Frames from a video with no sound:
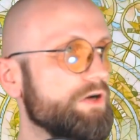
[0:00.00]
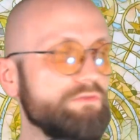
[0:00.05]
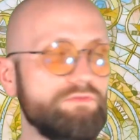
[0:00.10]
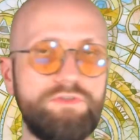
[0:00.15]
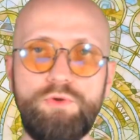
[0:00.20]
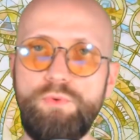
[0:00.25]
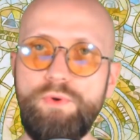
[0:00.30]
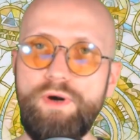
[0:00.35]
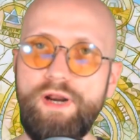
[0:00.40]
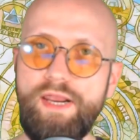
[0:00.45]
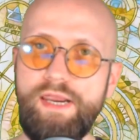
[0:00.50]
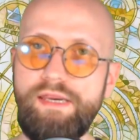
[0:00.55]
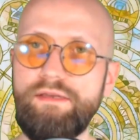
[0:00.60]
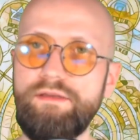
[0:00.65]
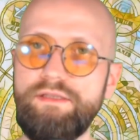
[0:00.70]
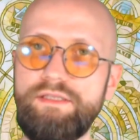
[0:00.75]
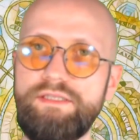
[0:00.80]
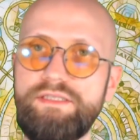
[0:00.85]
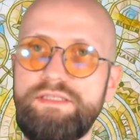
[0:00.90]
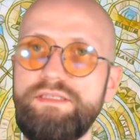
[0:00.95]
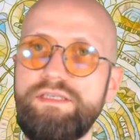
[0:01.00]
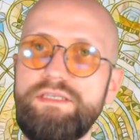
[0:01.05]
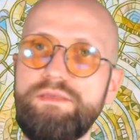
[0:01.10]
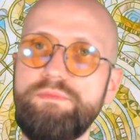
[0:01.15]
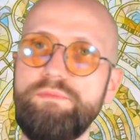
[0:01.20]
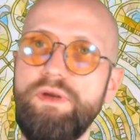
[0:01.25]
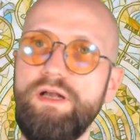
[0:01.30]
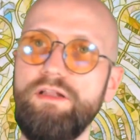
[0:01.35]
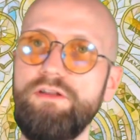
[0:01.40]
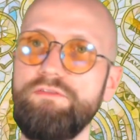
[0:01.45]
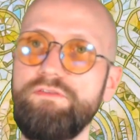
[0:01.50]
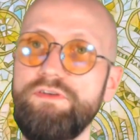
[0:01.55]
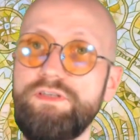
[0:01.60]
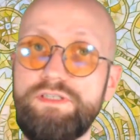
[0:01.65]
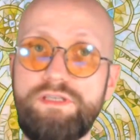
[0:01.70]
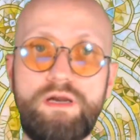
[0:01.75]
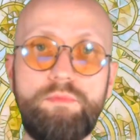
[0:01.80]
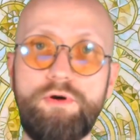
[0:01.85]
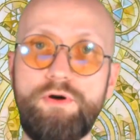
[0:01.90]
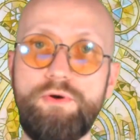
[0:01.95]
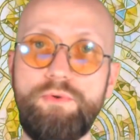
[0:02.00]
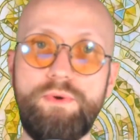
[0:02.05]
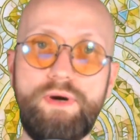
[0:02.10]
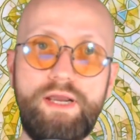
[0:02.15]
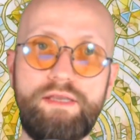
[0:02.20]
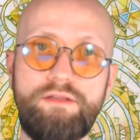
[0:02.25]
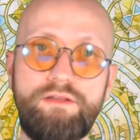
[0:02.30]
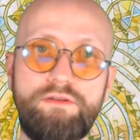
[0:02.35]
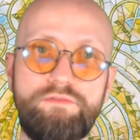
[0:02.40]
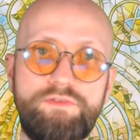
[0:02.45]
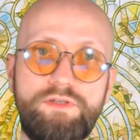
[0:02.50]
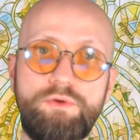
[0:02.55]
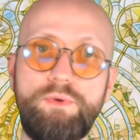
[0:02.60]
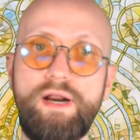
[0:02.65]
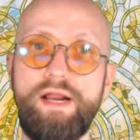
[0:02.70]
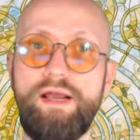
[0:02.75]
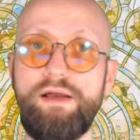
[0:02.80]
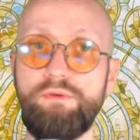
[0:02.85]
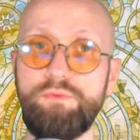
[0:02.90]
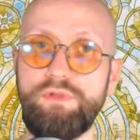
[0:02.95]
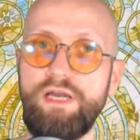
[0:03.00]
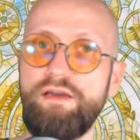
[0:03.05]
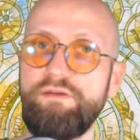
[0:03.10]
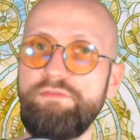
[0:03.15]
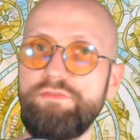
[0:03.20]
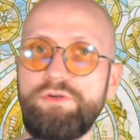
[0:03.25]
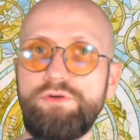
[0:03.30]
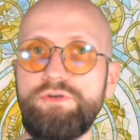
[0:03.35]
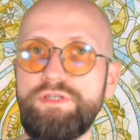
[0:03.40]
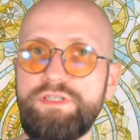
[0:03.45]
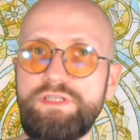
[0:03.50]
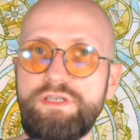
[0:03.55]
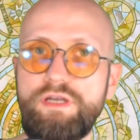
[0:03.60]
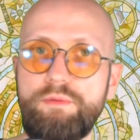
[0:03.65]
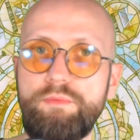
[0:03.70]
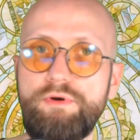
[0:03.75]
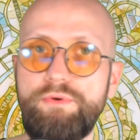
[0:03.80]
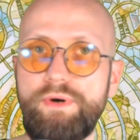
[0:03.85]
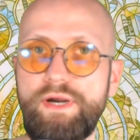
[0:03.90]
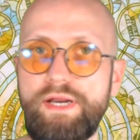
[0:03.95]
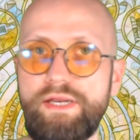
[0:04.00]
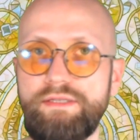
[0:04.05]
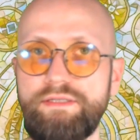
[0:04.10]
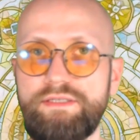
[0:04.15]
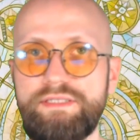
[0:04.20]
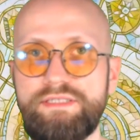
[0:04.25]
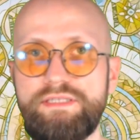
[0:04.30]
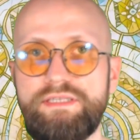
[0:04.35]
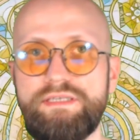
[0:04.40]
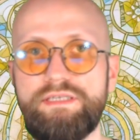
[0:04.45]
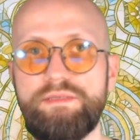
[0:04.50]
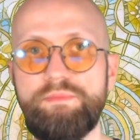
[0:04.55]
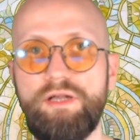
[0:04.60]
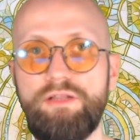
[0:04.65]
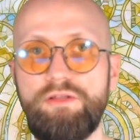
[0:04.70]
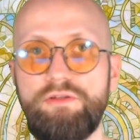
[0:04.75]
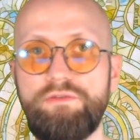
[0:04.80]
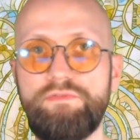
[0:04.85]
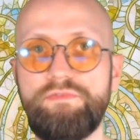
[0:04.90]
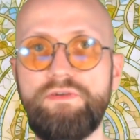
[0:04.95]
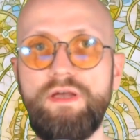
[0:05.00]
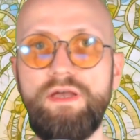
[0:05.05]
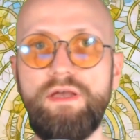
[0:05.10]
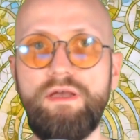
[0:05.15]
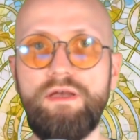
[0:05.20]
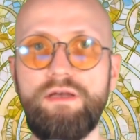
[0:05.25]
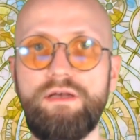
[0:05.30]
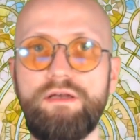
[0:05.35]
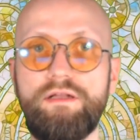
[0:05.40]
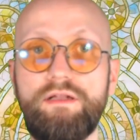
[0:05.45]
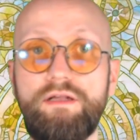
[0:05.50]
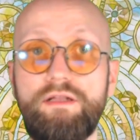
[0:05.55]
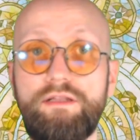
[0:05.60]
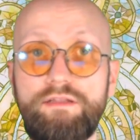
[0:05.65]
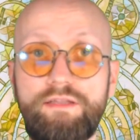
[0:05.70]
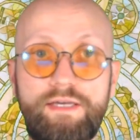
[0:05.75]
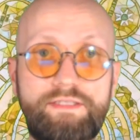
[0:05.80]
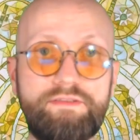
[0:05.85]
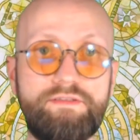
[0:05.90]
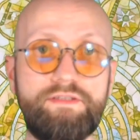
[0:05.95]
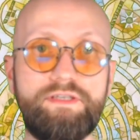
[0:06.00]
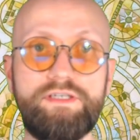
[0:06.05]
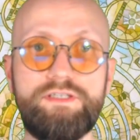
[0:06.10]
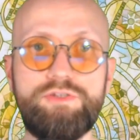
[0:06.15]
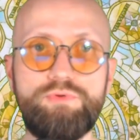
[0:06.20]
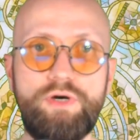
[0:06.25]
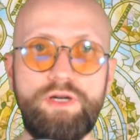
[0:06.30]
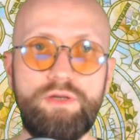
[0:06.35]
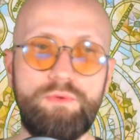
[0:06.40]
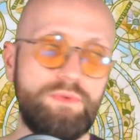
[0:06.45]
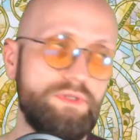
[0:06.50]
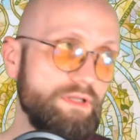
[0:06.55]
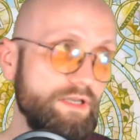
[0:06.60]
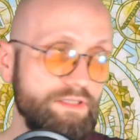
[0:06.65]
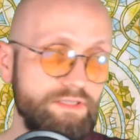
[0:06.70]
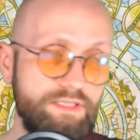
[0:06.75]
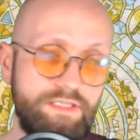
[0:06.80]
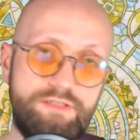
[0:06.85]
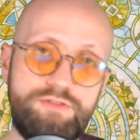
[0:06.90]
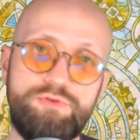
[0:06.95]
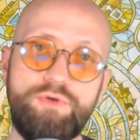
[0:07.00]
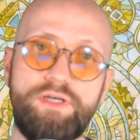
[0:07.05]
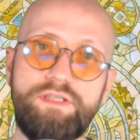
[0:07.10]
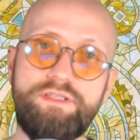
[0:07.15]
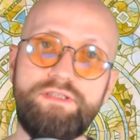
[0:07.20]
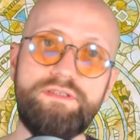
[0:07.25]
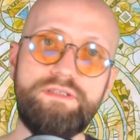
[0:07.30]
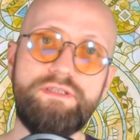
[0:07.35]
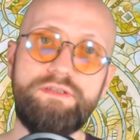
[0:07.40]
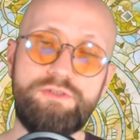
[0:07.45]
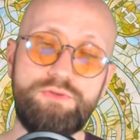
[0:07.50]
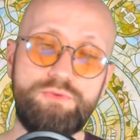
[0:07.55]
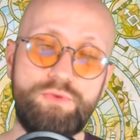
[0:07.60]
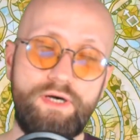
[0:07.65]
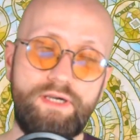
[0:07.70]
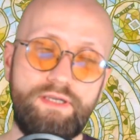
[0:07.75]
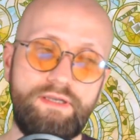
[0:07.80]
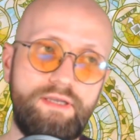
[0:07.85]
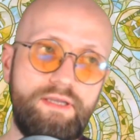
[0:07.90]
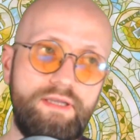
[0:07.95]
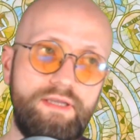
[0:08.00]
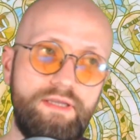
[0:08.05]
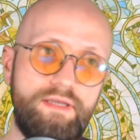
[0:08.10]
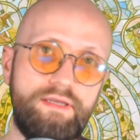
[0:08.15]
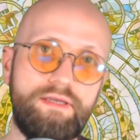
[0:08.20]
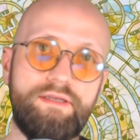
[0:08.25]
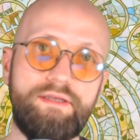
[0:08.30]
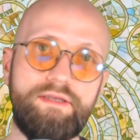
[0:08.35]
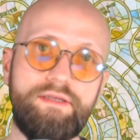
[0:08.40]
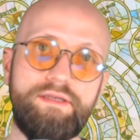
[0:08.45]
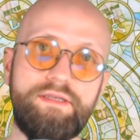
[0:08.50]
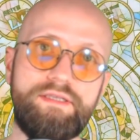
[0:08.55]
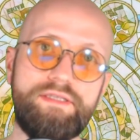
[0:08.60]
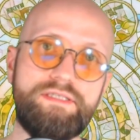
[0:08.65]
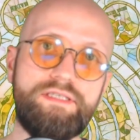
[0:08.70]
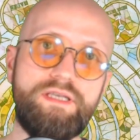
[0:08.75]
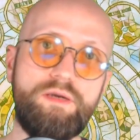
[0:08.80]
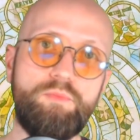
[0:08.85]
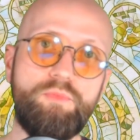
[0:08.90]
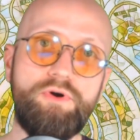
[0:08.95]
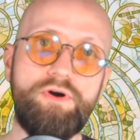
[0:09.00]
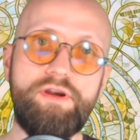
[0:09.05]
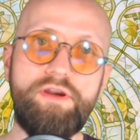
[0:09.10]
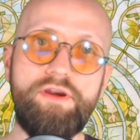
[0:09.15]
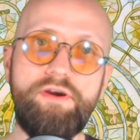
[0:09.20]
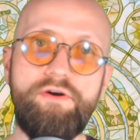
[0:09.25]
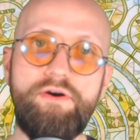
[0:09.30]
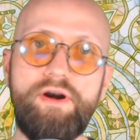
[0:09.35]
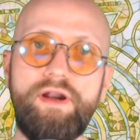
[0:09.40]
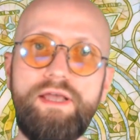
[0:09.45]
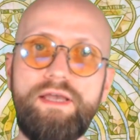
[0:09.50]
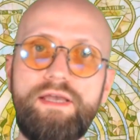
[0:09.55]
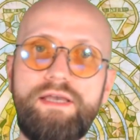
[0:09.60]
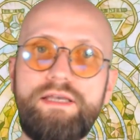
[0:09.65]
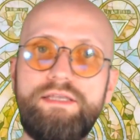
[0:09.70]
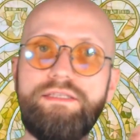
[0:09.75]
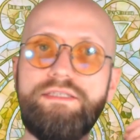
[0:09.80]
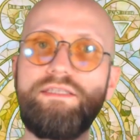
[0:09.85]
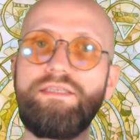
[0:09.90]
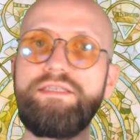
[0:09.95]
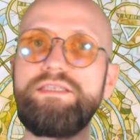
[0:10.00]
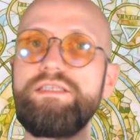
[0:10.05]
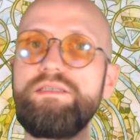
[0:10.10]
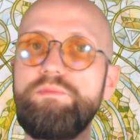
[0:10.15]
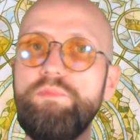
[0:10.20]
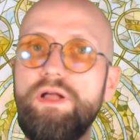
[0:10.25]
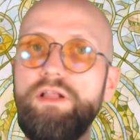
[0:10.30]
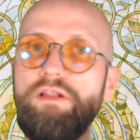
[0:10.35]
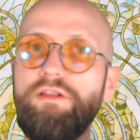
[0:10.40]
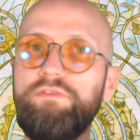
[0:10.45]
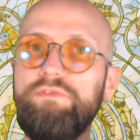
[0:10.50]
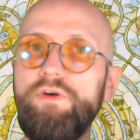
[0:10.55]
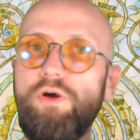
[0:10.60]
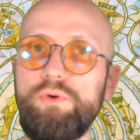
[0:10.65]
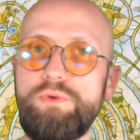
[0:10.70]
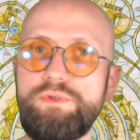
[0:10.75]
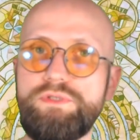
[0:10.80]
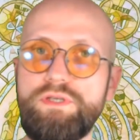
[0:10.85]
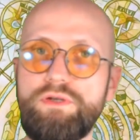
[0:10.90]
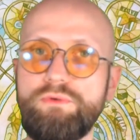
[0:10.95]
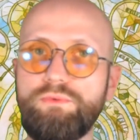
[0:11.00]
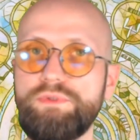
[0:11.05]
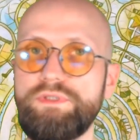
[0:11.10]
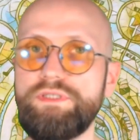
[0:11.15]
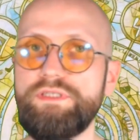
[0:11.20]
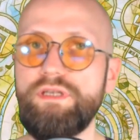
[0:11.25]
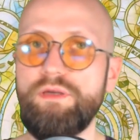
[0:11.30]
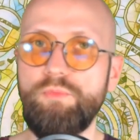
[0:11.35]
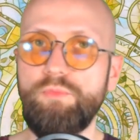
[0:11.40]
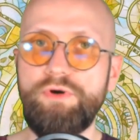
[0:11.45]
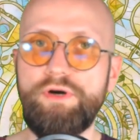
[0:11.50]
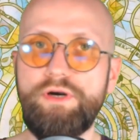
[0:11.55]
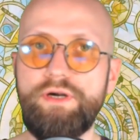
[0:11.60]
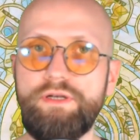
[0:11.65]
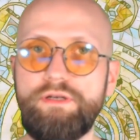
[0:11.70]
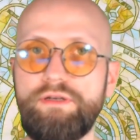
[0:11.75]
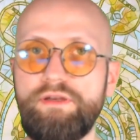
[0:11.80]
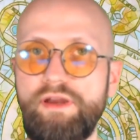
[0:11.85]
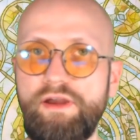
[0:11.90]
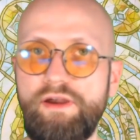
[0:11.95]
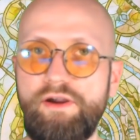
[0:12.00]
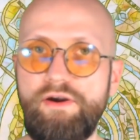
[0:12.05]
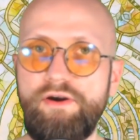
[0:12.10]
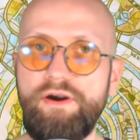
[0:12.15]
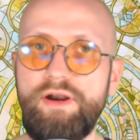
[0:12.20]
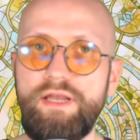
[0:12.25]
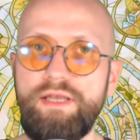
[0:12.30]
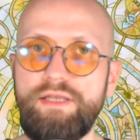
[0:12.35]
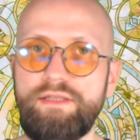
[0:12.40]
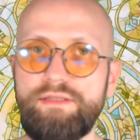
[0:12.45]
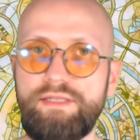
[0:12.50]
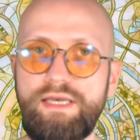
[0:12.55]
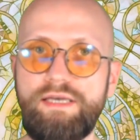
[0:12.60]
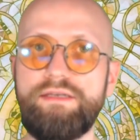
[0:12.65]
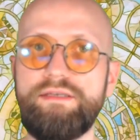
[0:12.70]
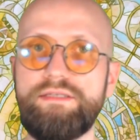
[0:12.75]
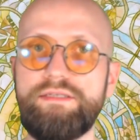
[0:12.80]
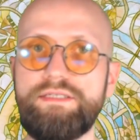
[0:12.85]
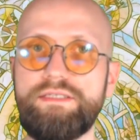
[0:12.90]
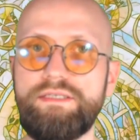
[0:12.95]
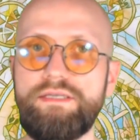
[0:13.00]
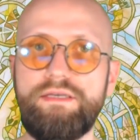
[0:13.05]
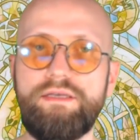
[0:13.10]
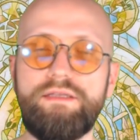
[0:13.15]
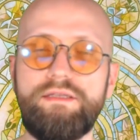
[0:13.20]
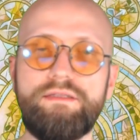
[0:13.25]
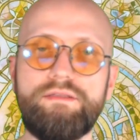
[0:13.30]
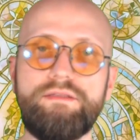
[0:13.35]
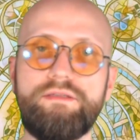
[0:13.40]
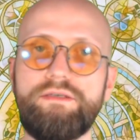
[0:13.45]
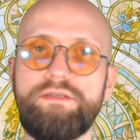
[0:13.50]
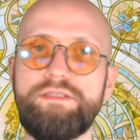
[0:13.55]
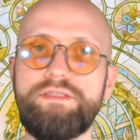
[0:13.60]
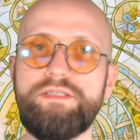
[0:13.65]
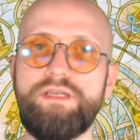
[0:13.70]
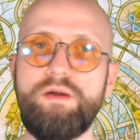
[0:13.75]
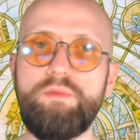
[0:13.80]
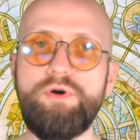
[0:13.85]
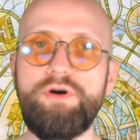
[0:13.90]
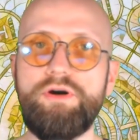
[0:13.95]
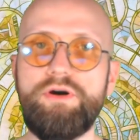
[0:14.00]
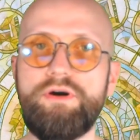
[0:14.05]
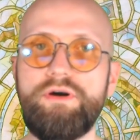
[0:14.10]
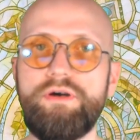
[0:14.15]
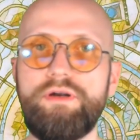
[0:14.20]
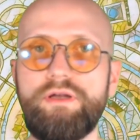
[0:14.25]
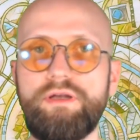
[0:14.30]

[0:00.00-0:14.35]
the rain. It's the smell of a summer rain, of the ground after the summer rain. It's the smell of a lightning strike. When lightning strike is somewhere near, it's the smell of ozone somewhere in the air. That is the summer